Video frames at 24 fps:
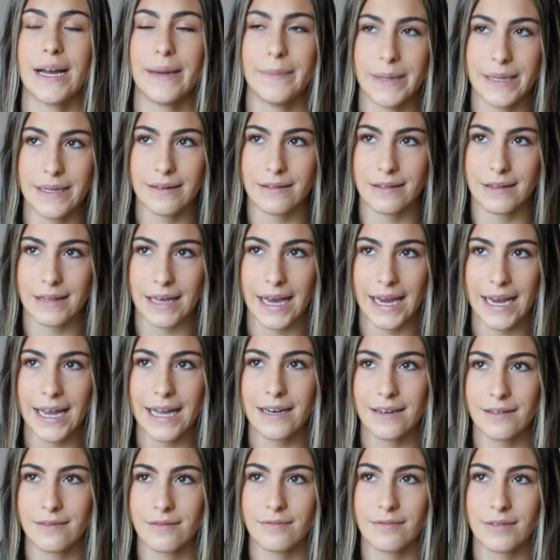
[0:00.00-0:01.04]
I mean,
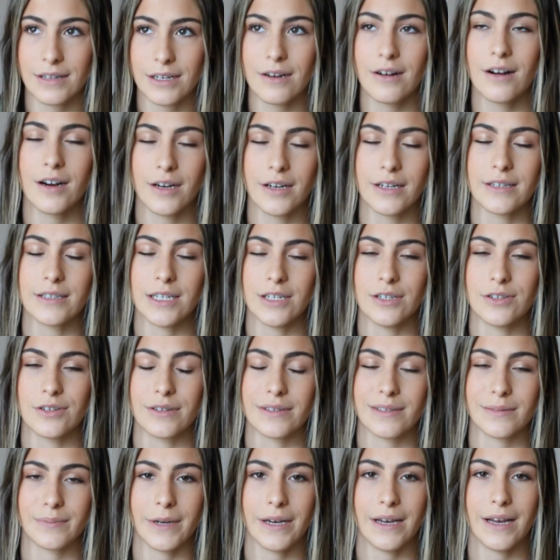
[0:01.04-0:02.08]
there are good
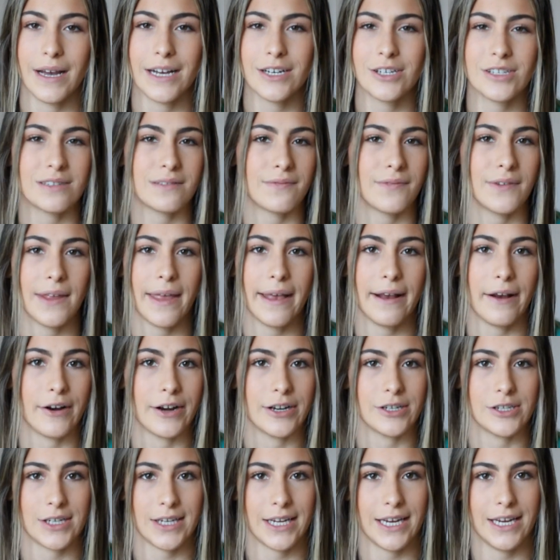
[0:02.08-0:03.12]
teachers, but I just feel like our
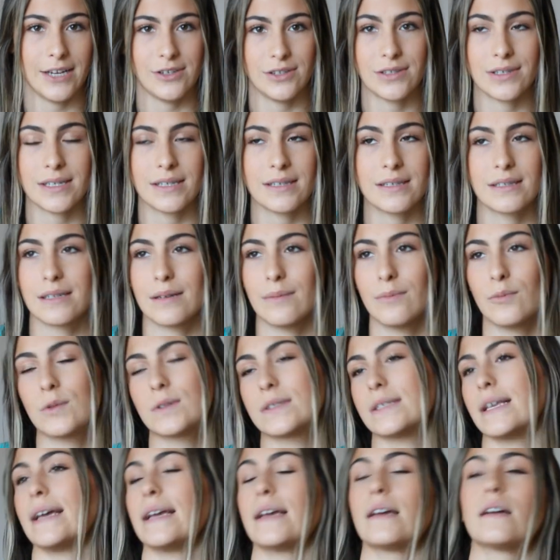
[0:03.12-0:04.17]
education system
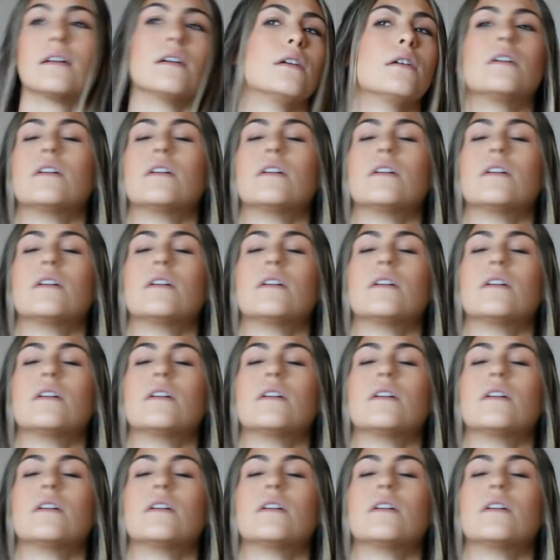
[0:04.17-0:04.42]
was like